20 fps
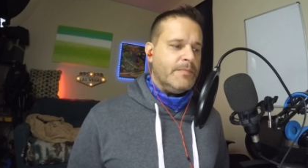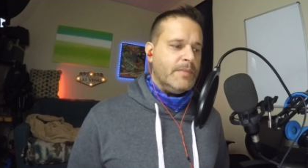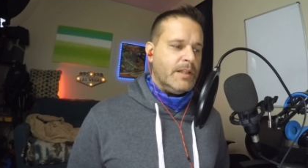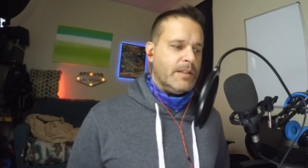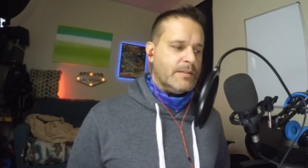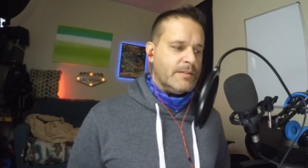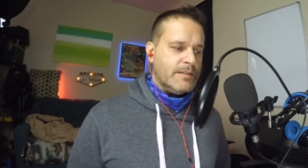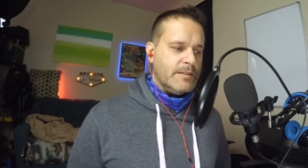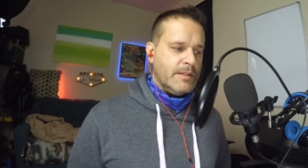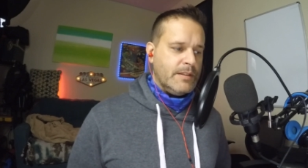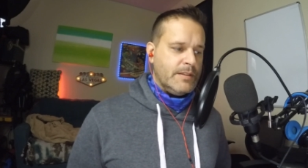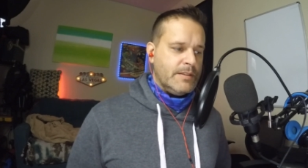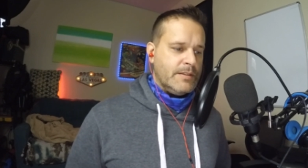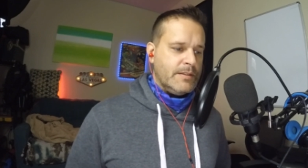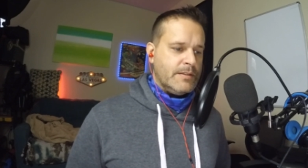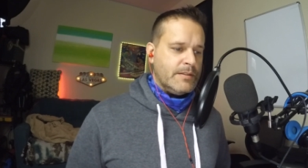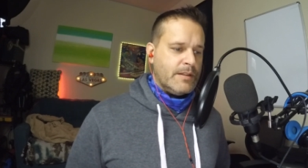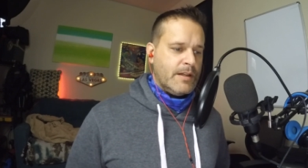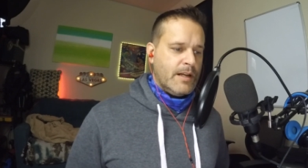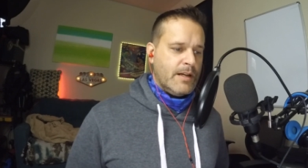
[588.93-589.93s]

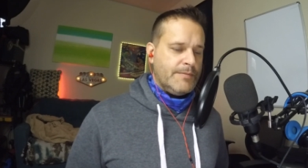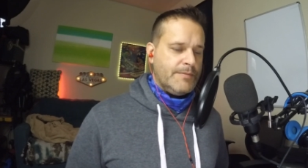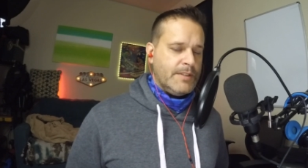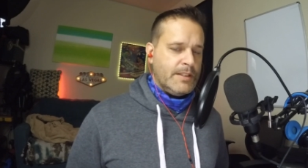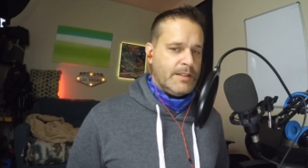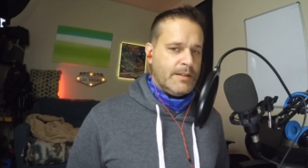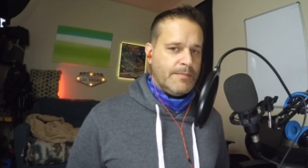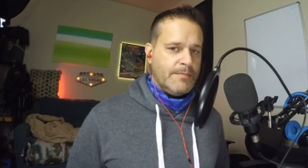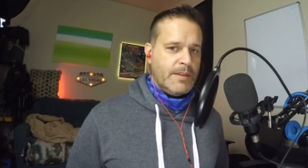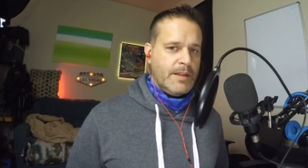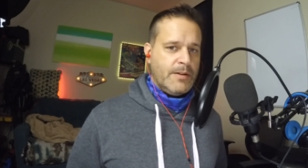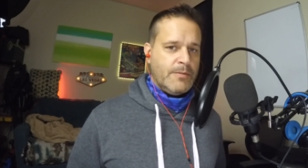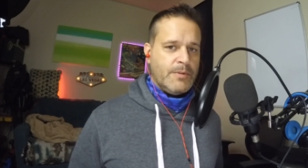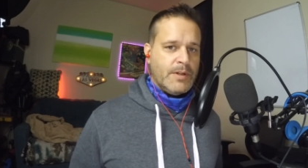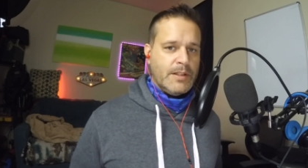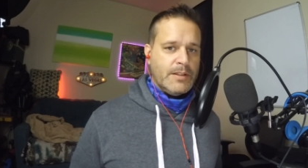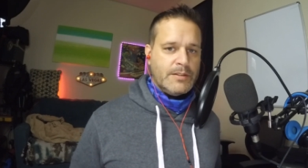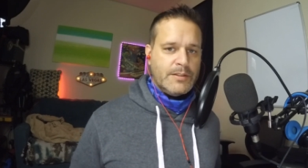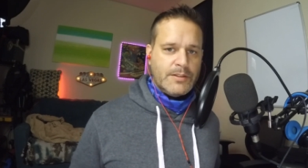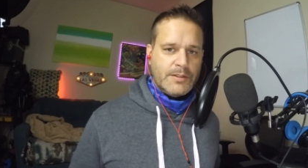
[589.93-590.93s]
it's kind of a thing
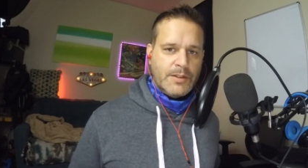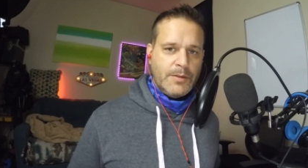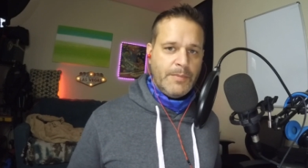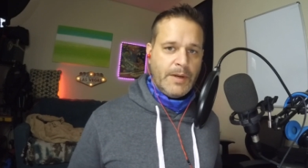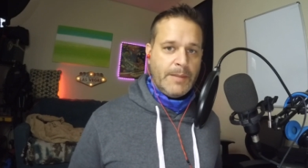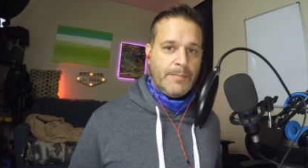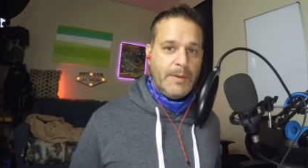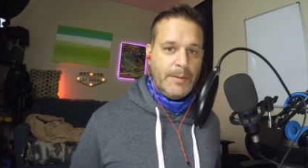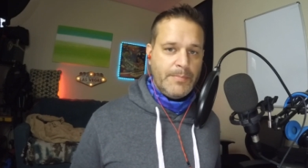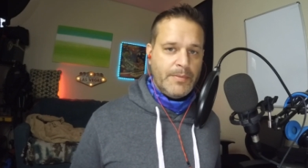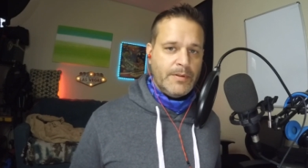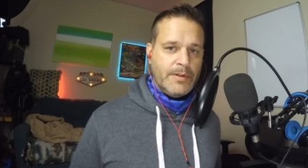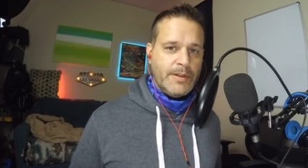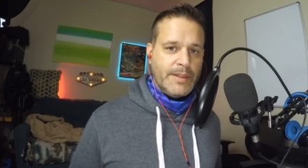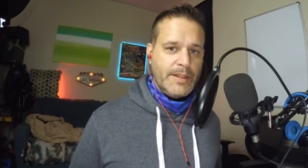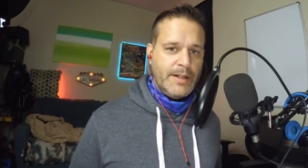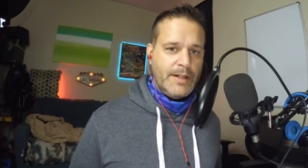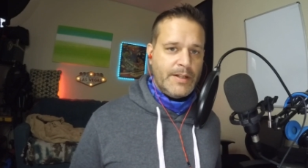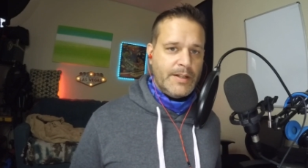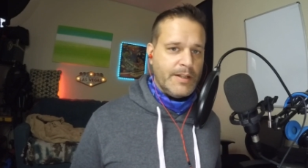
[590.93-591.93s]
when it's too many people
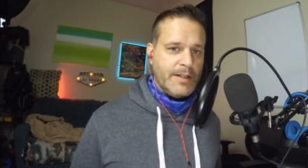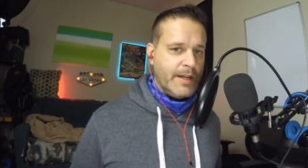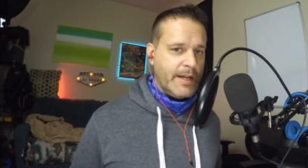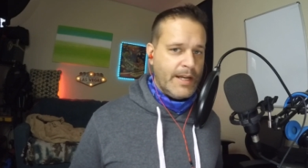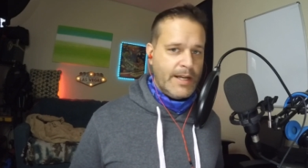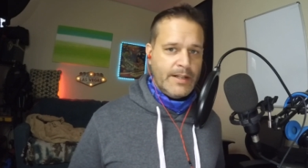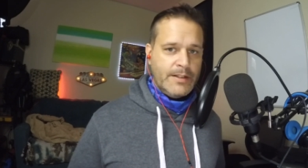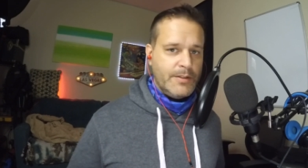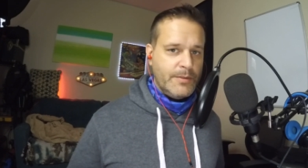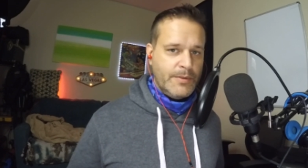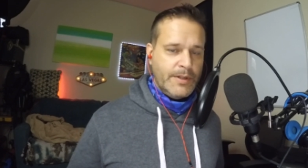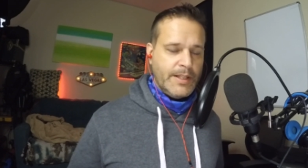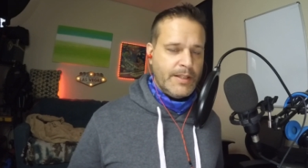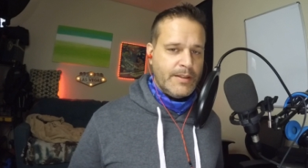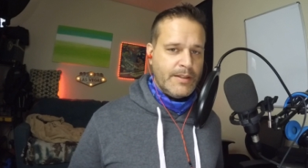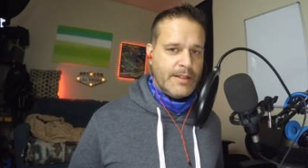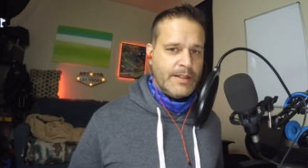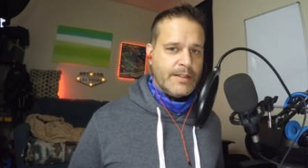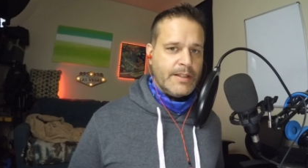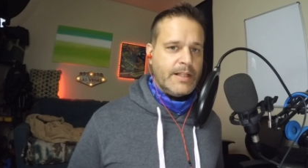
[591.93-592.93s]
in there and you can't do
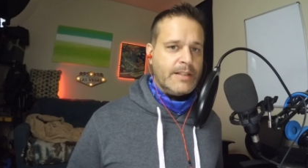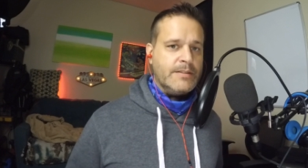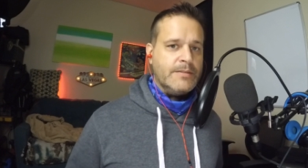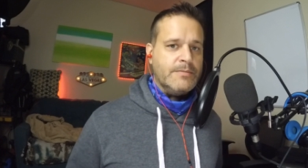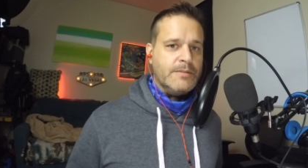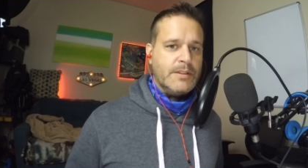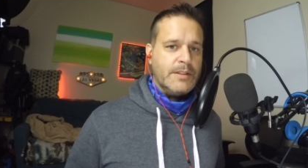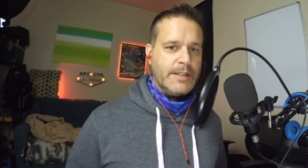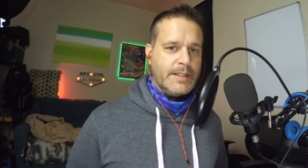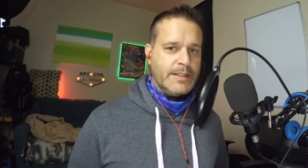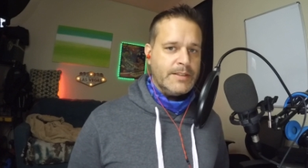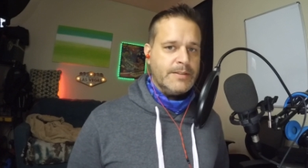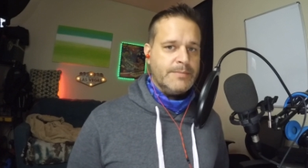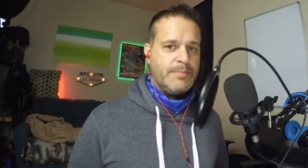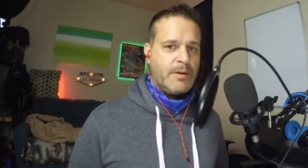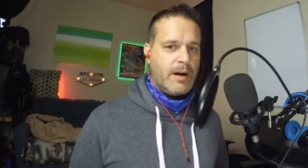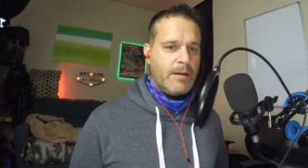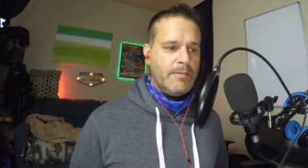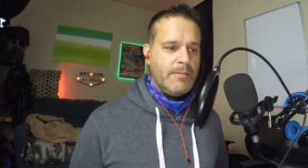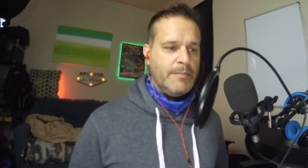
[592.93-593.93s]
anything. That's where it gets
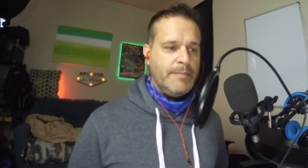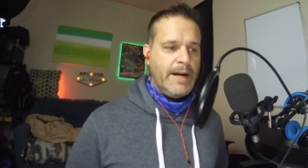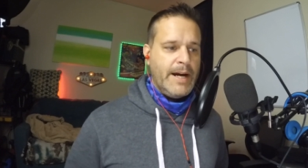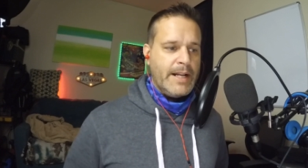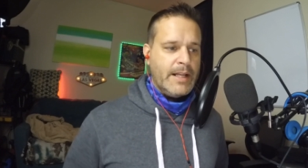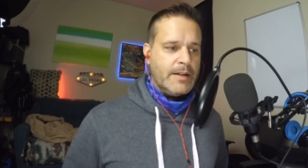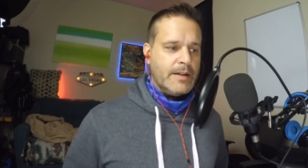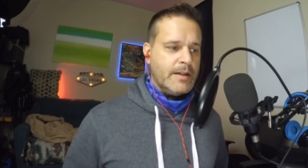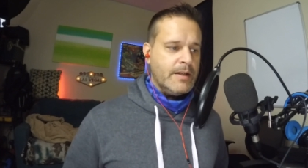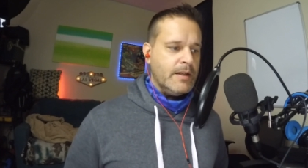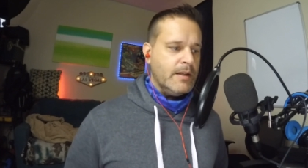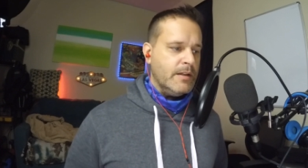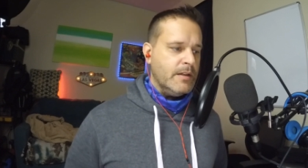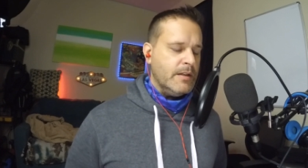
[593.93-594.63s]
problematic.